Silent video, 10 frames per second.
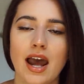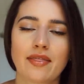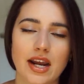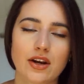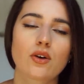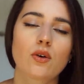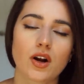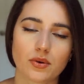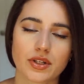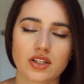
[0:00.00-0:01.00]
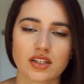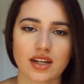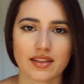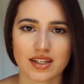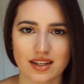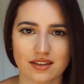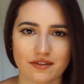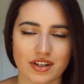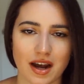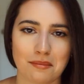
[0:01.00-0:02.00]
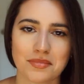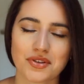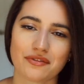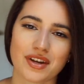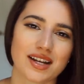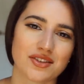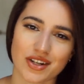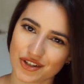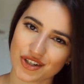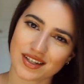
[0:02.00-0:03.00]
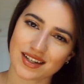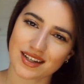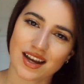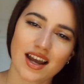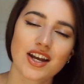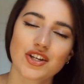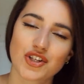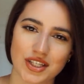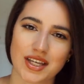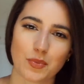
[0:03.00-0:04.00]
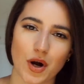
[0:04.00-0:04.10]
and that I know are going to stand the test of time. So if you guys are interested, just keep